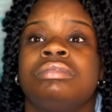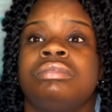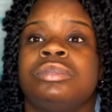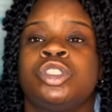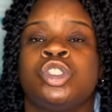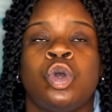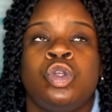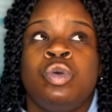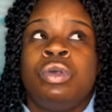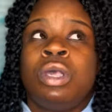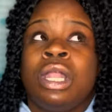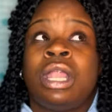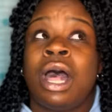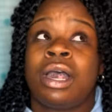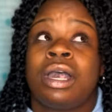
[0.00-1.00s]
So you
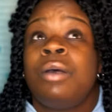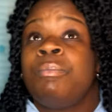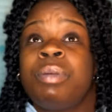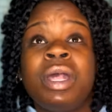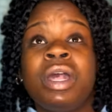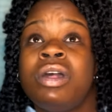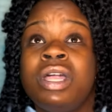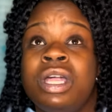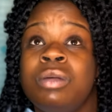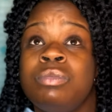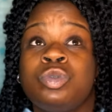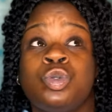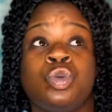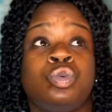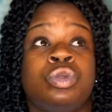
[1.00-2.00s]
cannot compare
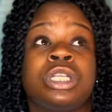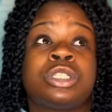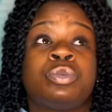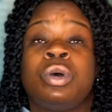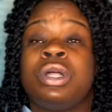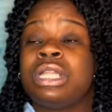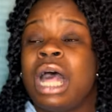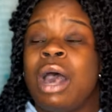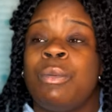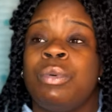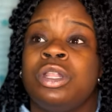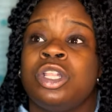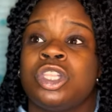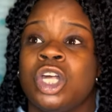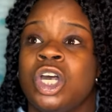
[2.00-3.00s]
him to this one, that one,
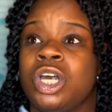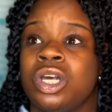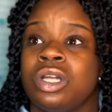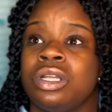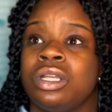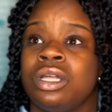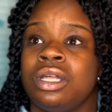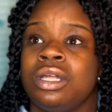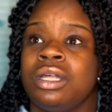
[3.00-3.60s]
and the third.